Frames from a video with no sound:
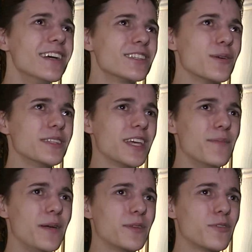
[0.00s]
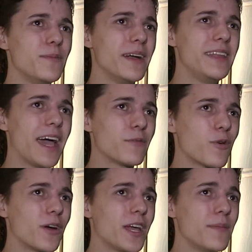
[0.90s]
So it's between my dad
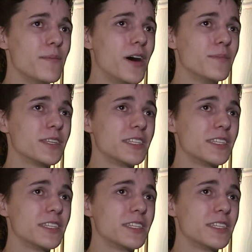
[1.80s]
working, my mom's